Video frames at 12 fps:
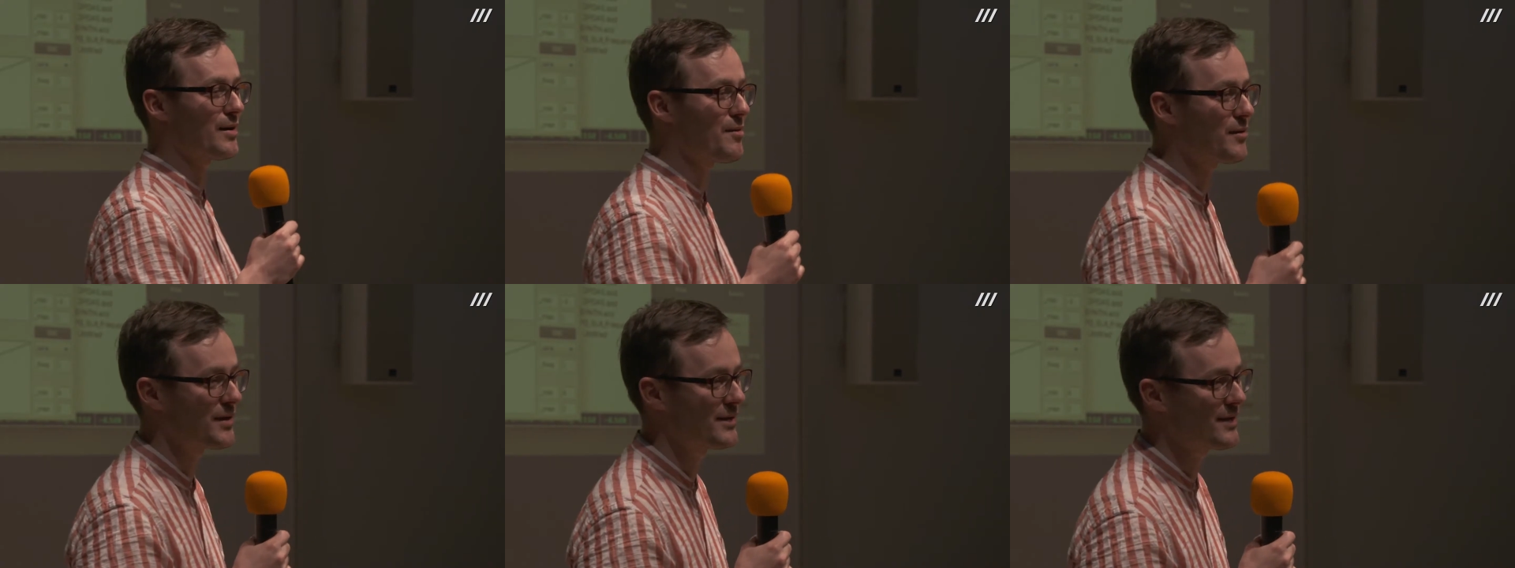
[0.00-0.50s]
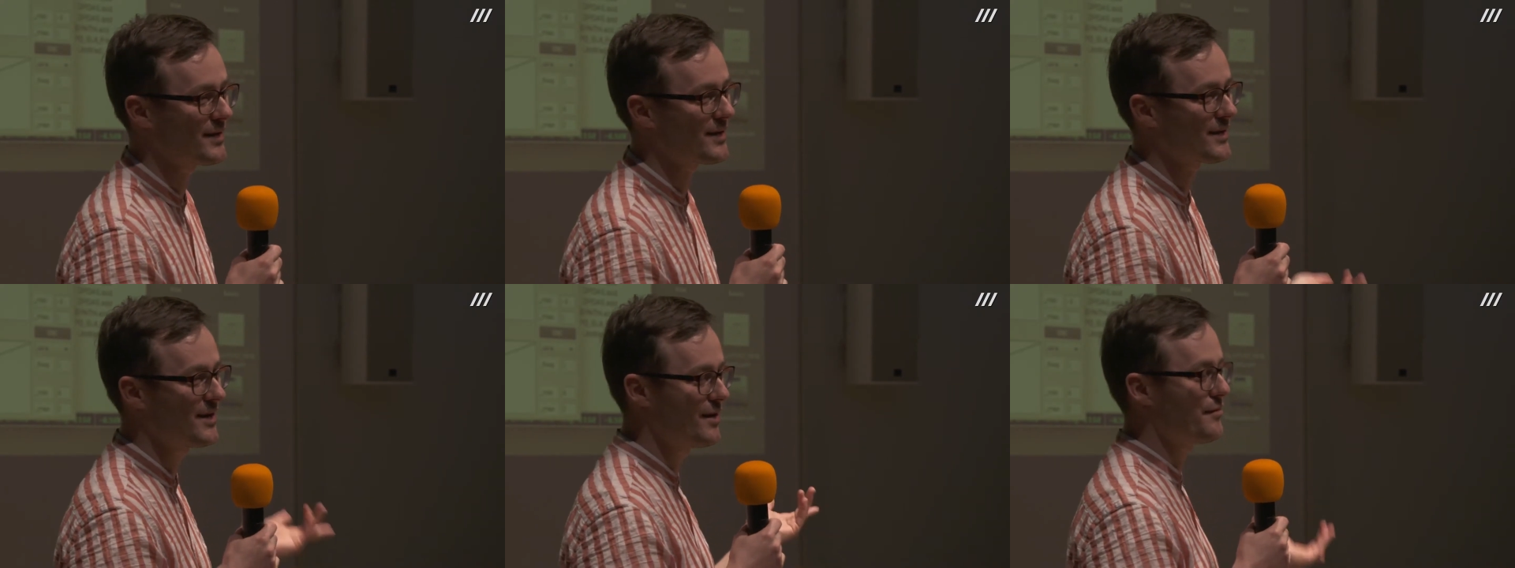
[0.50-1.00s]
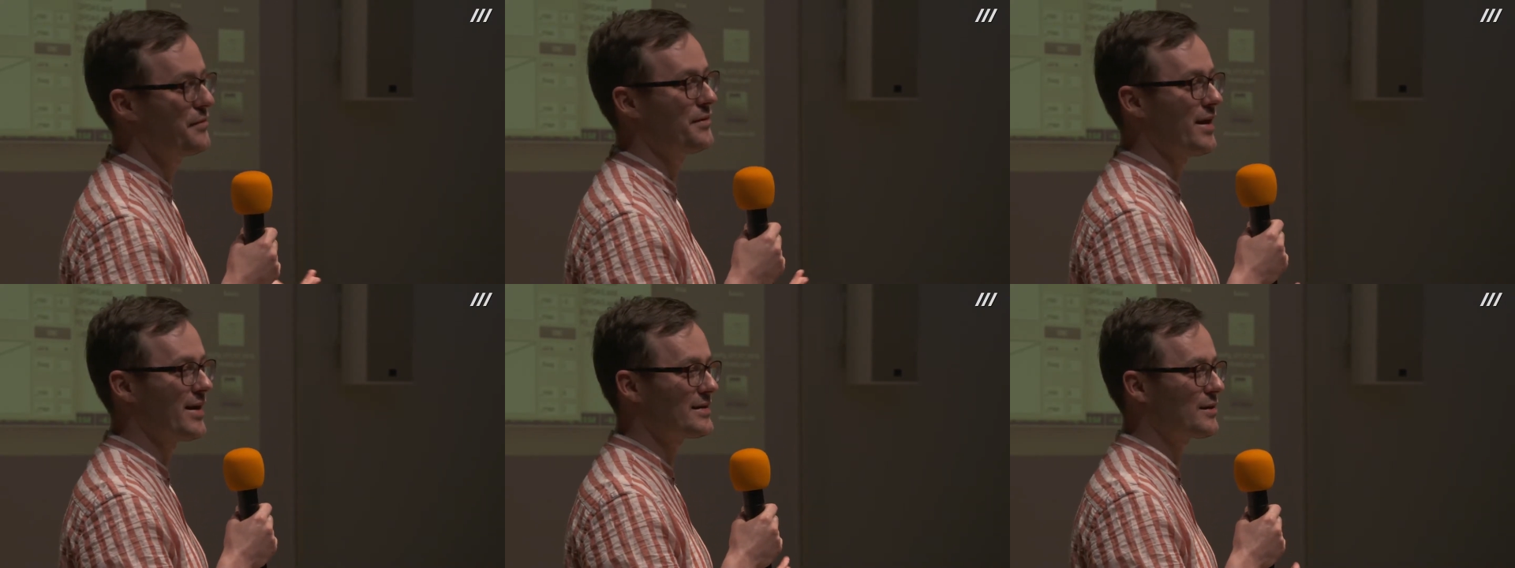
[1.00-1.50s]
about it a few
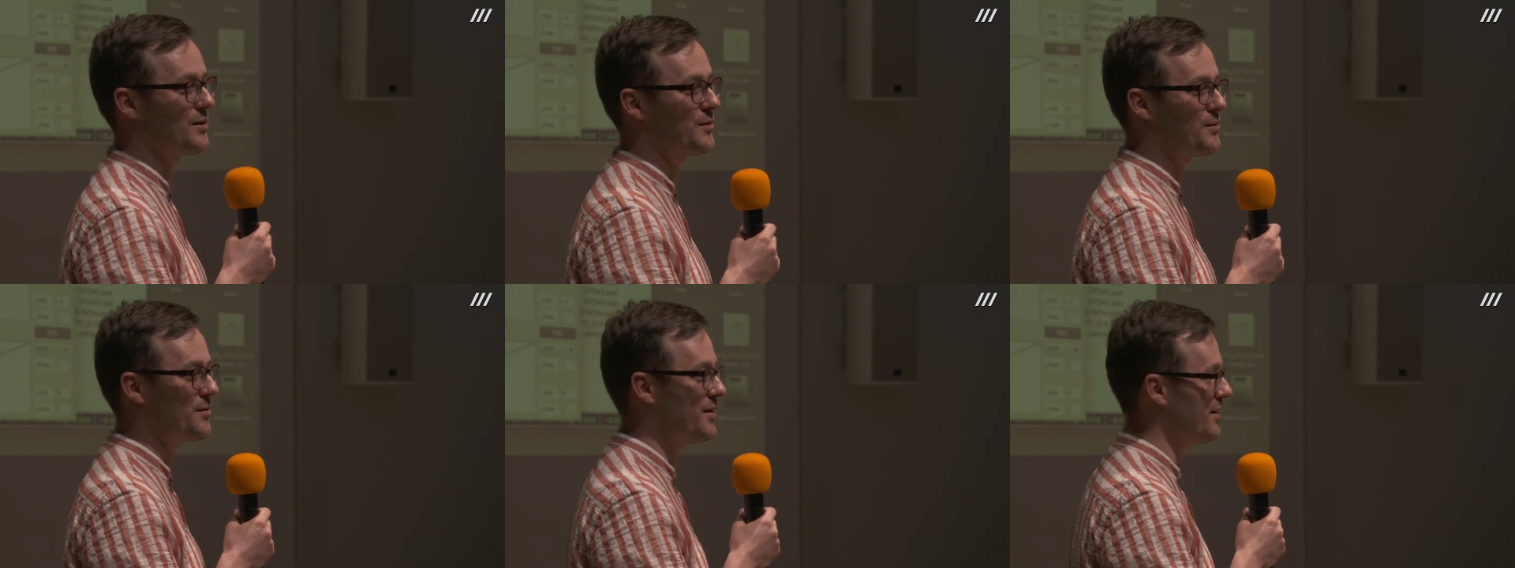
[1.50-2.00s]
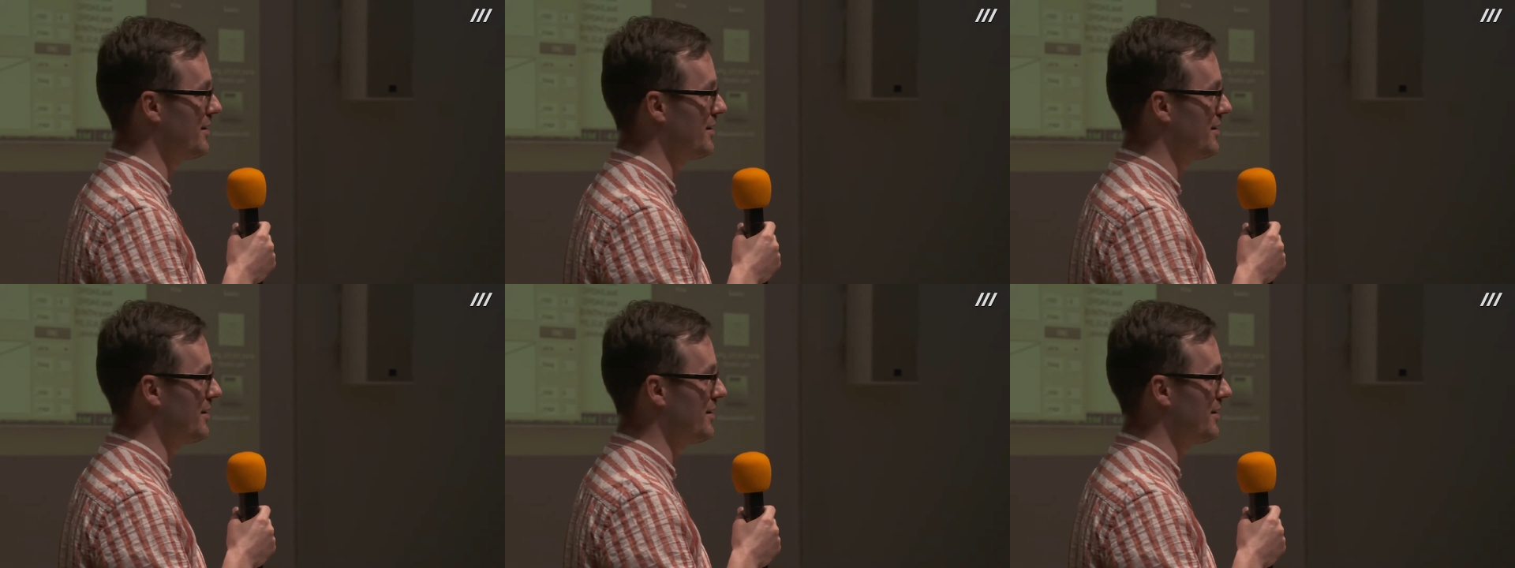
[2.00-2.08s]
days ago